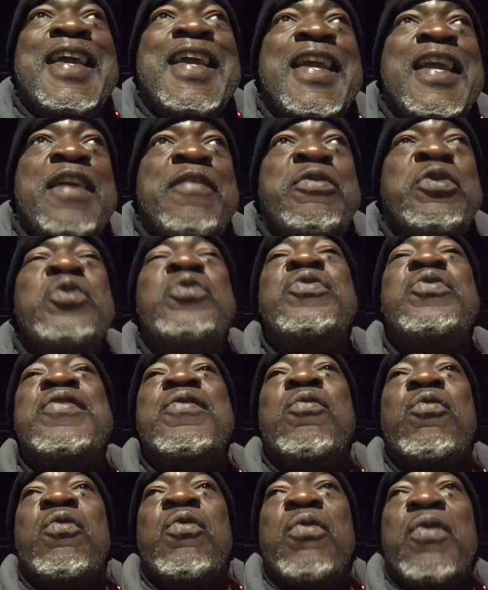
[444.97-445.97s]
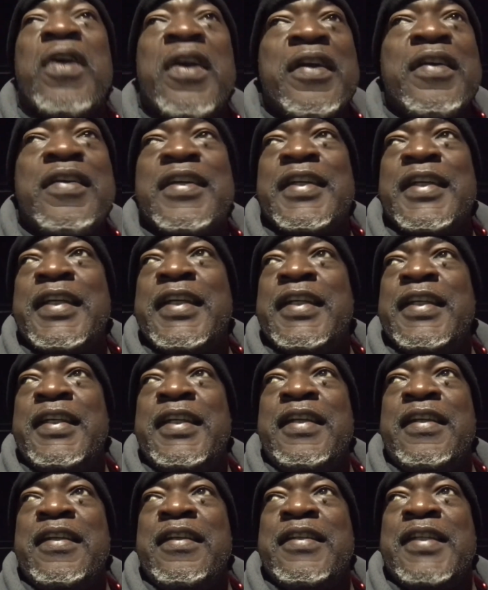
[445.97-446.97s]
if you were going to get
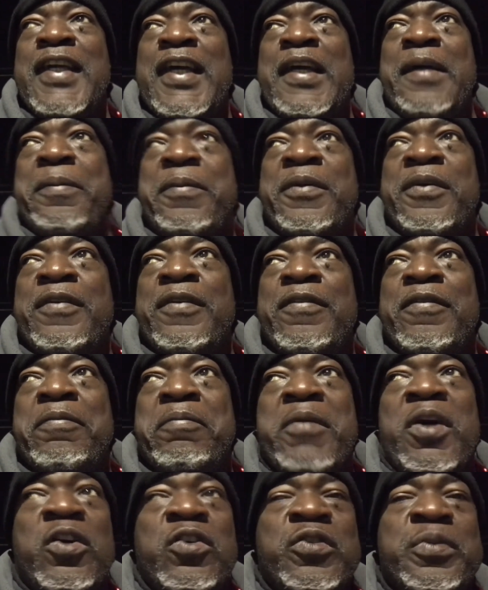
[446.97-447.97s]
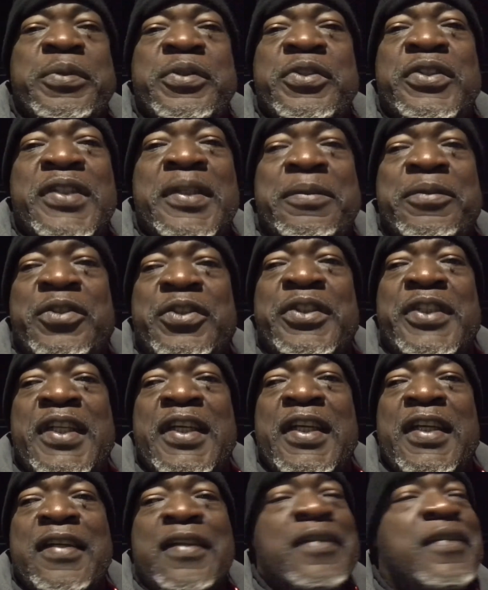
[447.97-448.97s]
any type of multiple stimulus
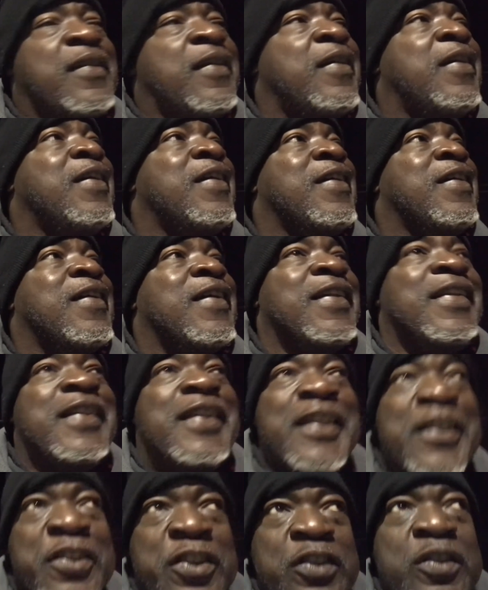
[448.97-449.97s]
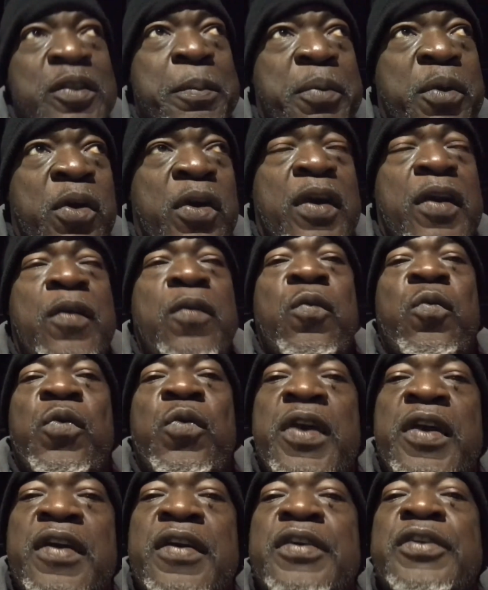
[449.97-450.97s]
checks, this is the part
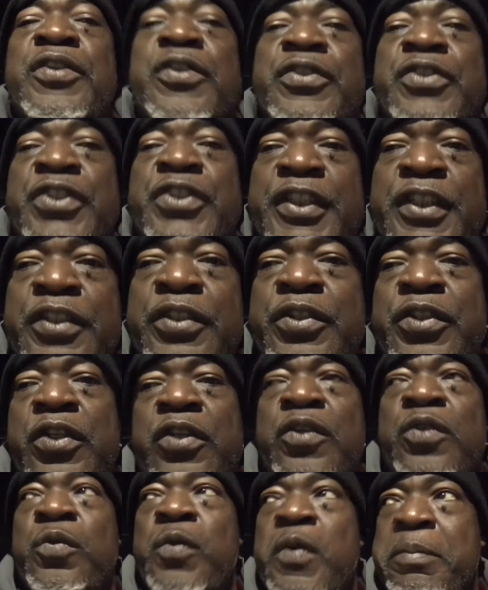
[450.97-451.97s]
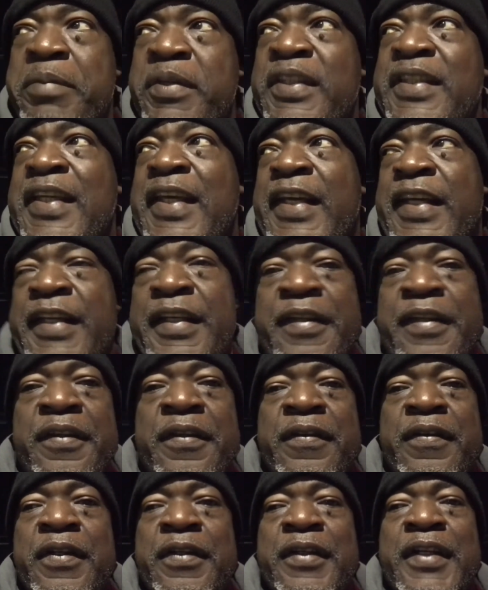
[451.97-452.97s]
where your senators would put that in,
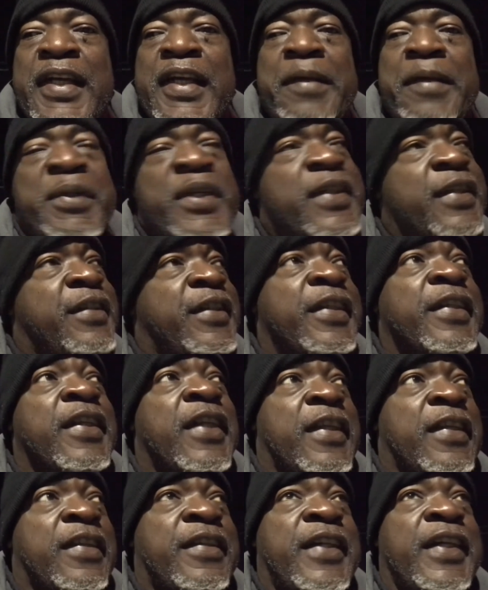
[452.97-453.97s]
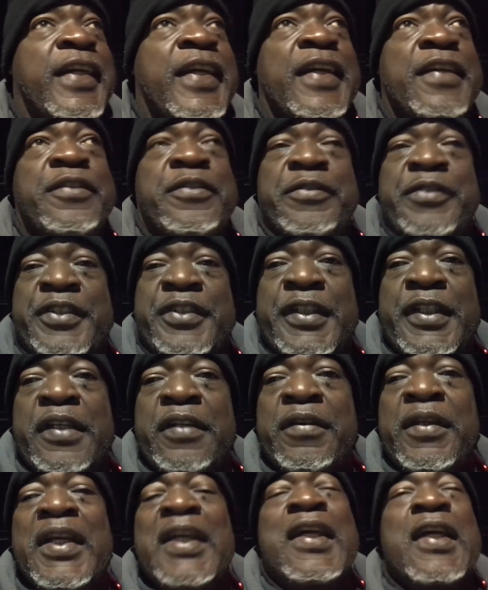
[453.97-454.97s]
okay? Because they're going to have to take out some
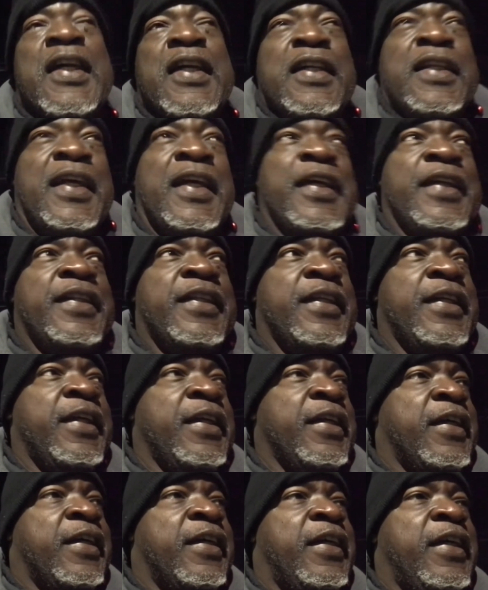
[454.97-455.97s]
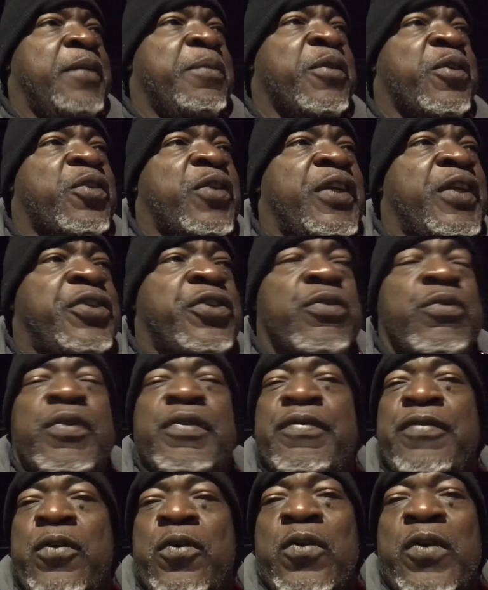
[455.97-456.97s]
stuff, like the immigration
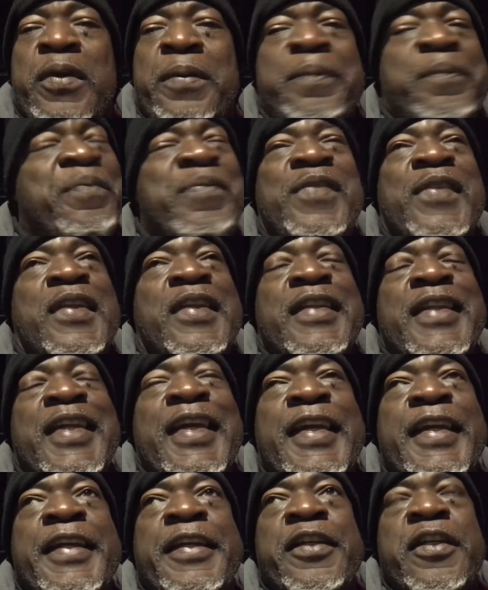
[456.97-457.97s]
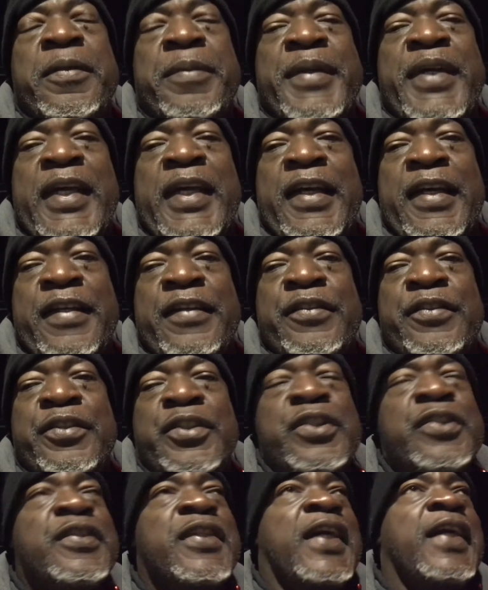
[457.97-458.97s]
reform. That ain't going to pass.
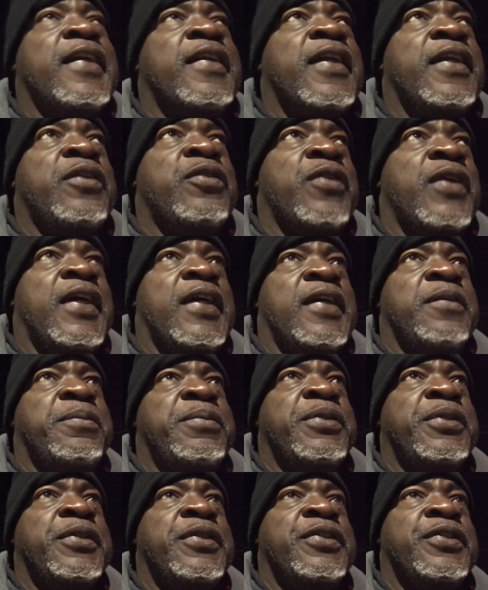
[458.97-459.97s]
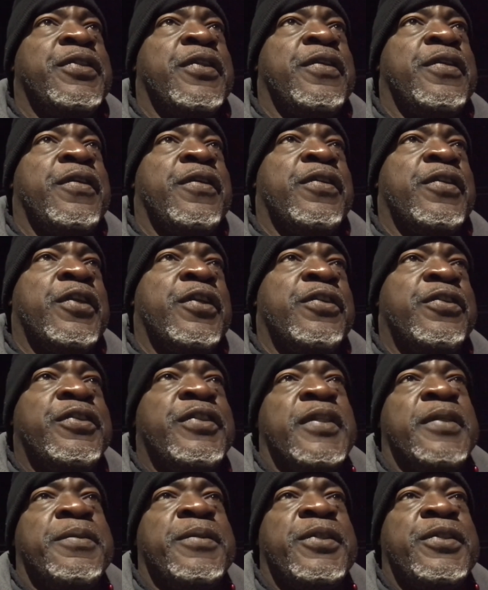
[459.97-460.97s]
Just like they tried to push on the third
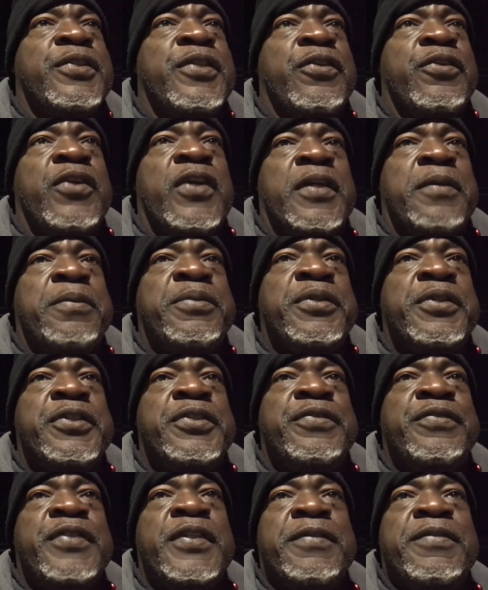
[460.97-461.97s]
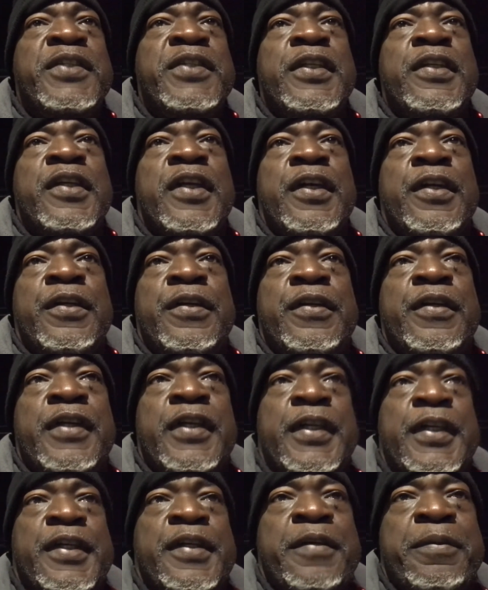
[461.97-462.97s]
stimulus, they tried to push
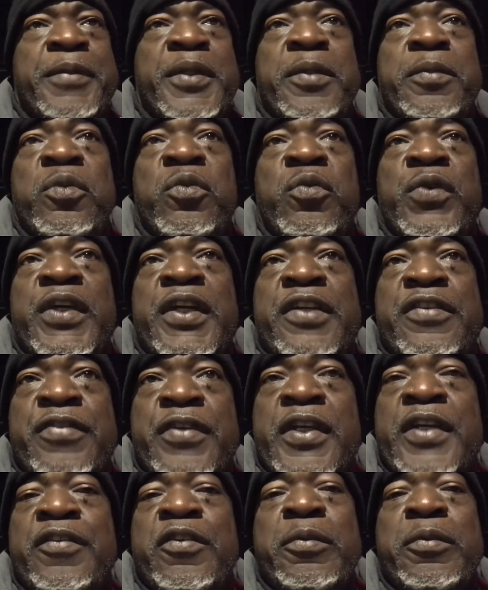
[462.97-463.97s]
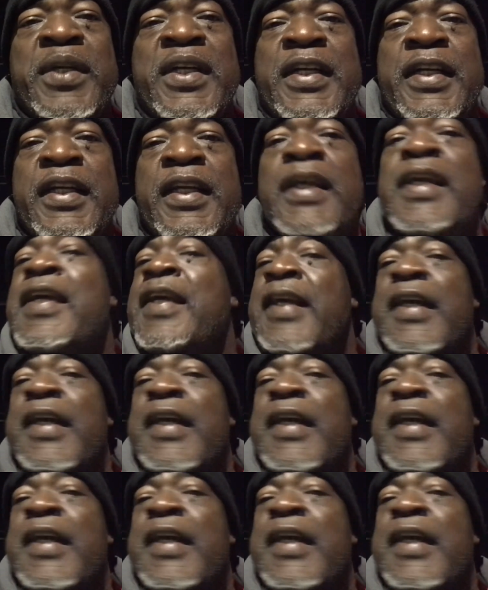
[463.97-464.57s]
$15 minimum wage for everybody.